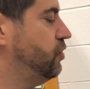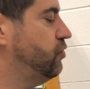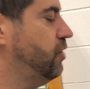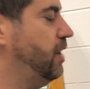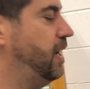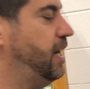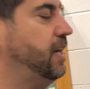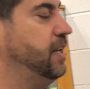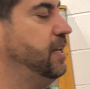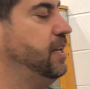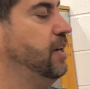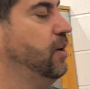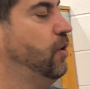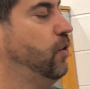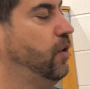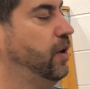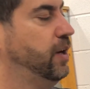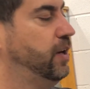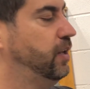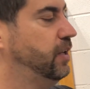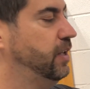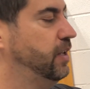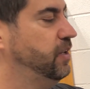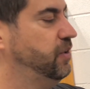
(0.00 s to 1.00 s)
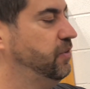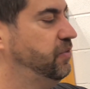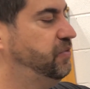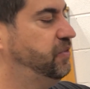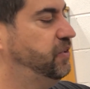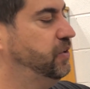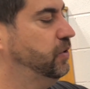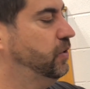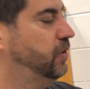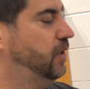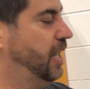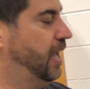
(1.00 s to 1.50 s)
to drain the oil and the
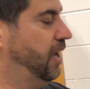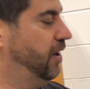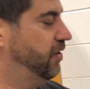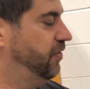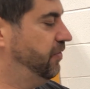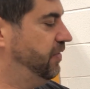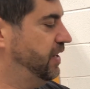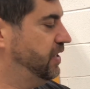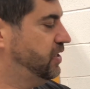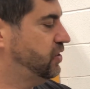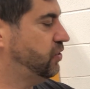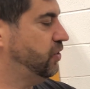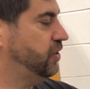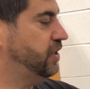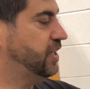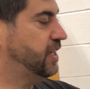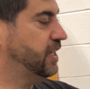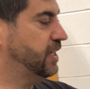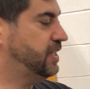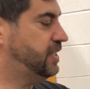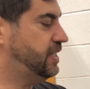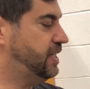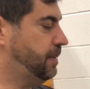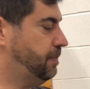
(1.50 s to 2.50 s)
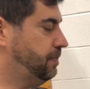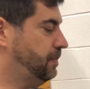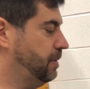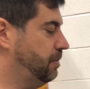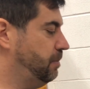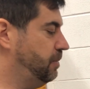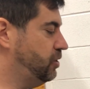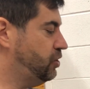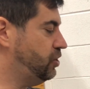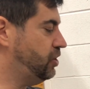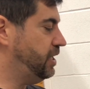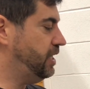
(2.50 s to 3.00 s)
fuel out of it so you can tip
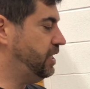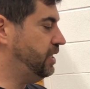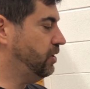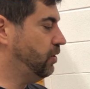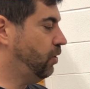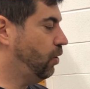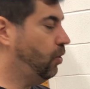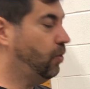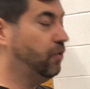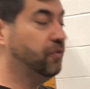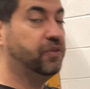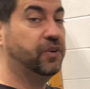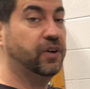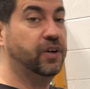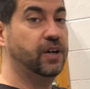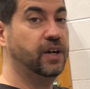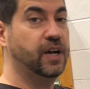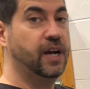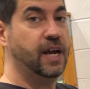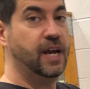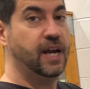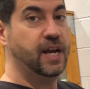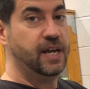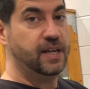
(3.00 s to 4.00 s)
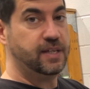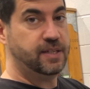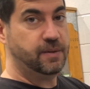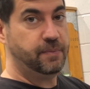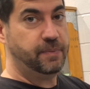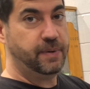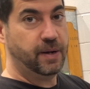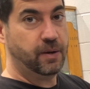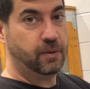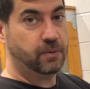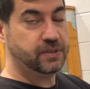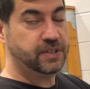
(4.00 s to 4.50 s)
the machine over to
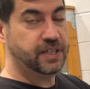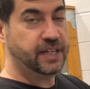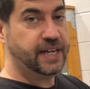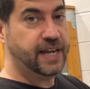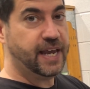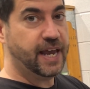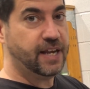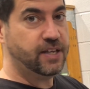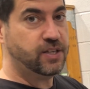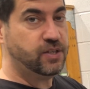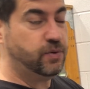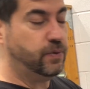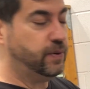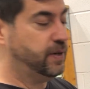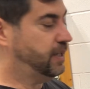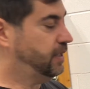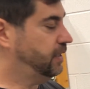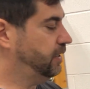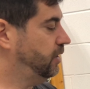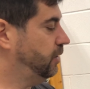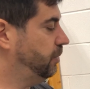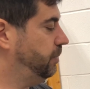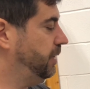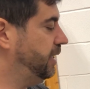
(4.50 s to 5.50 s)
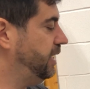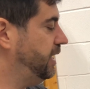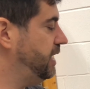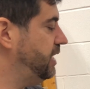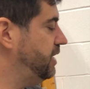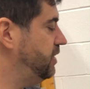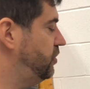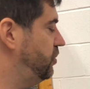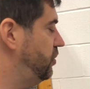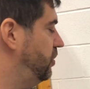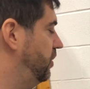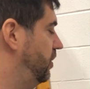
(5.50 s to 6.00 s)
be able to get to it a little bit
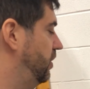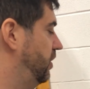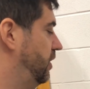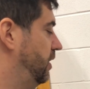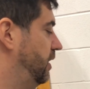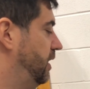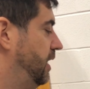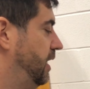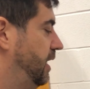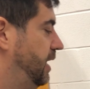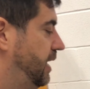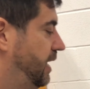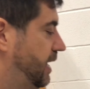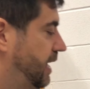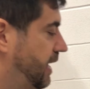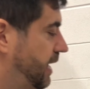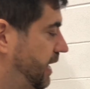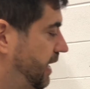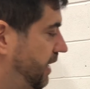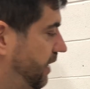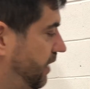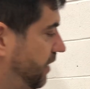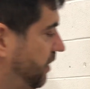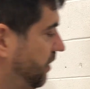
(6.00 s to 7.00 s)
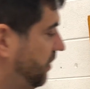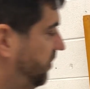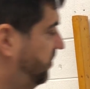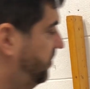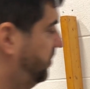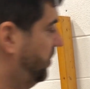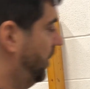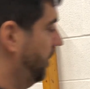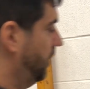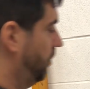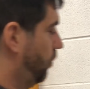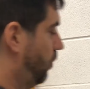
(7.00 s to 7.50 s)
easier. The
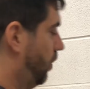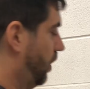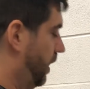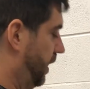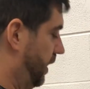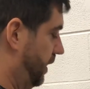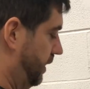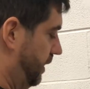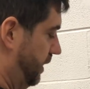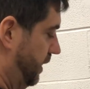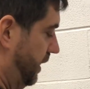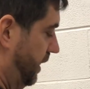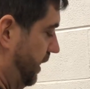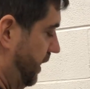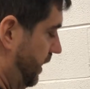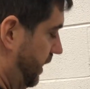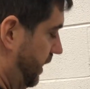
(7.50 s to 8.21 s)
front one,